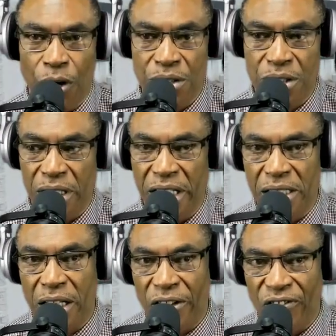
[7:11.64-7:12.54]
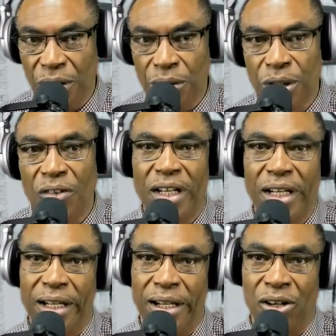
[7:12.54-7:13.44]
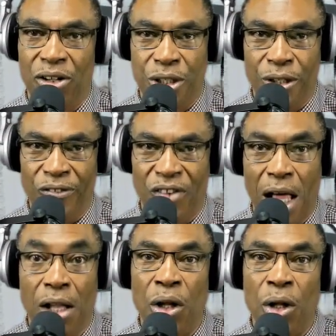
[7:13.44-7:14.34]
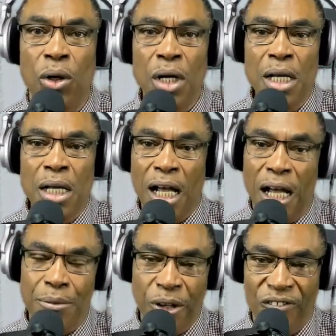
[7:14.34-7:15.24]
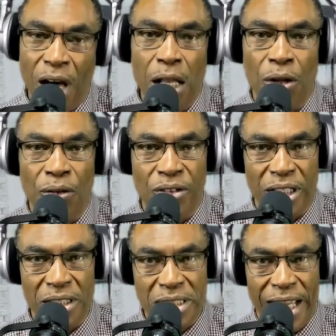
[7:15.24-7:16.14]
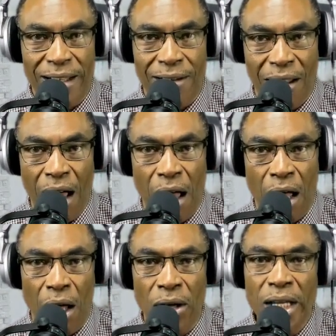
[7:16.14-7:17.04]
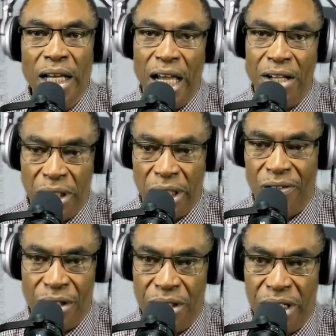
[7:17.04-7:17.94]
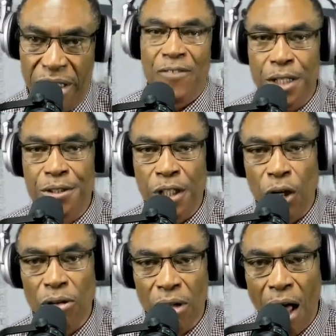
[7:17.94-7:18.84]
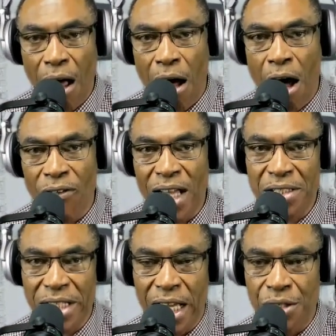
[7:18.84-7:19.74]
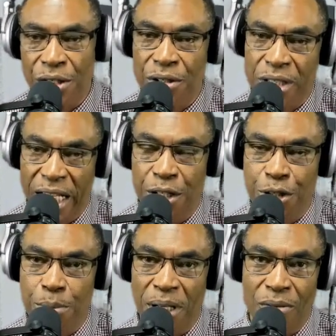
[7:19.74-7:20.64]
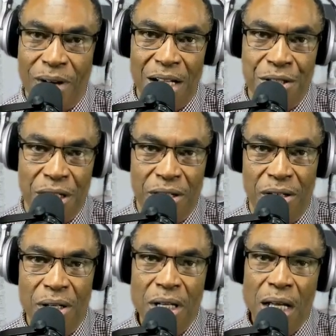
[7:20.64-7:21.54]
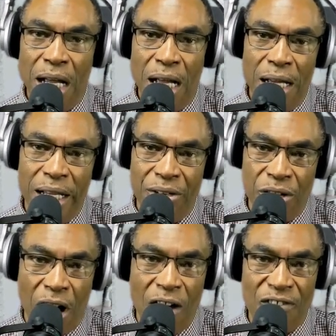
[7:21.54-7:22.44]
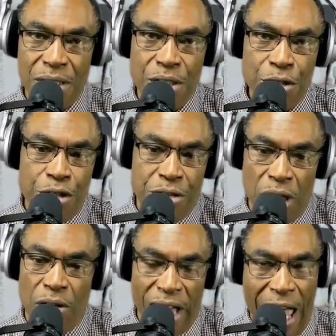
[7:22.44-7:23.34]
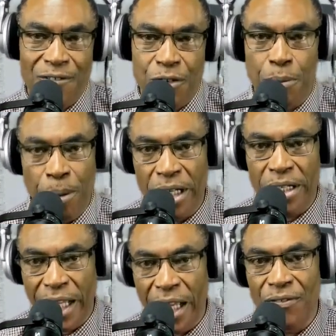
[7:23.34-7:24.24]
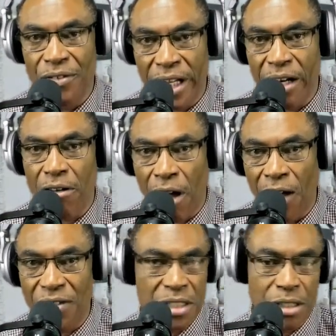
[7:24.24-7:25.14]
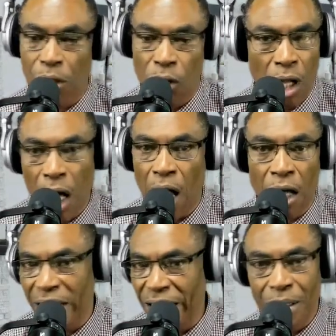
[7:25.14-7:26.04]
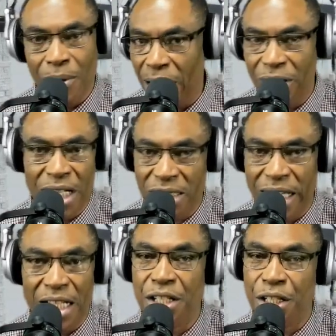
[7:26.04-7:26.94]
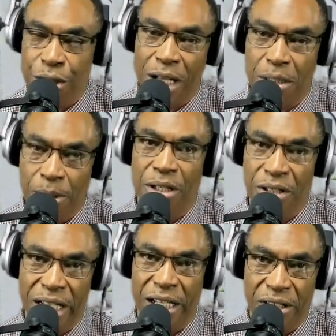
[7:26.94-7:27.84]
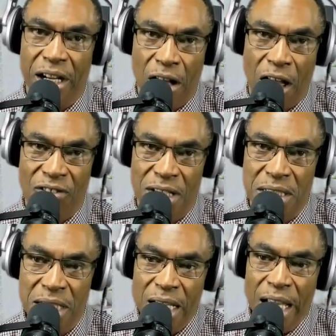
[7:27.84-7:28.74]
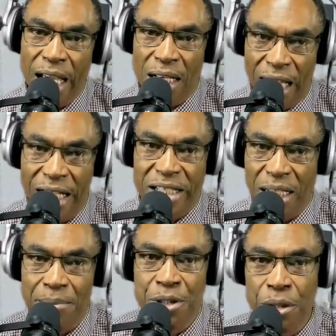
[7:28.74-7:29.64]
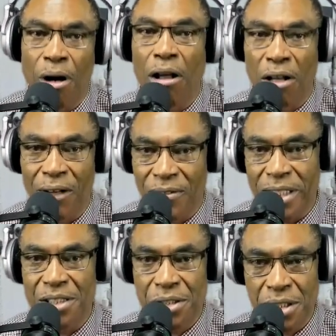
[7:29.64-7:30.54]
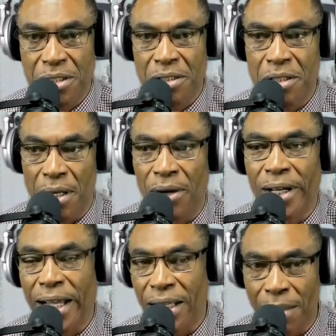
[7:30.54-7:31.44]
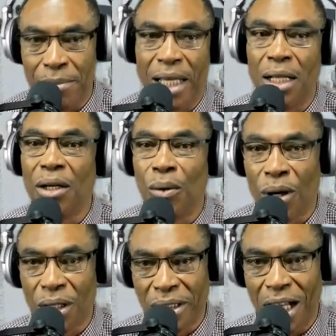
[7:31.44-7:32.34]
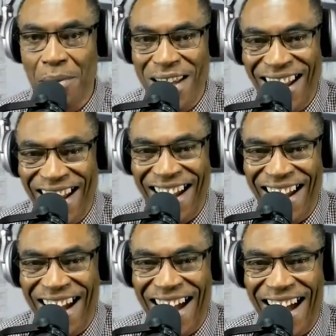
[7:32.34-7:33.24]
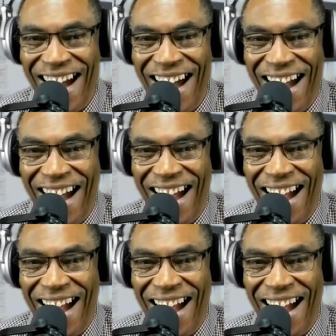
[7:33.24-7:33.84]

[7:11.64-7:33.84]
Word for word: forcing these other fools over here to follow uh, to follow the state law and deliver your deed. There's no law that says your deed should be registered uh, in their office. You don't have to put it in their office. No law anywhere that says that you have to put your deed in their office and let them do all of this. Okay, I'm getting a little worked up. right,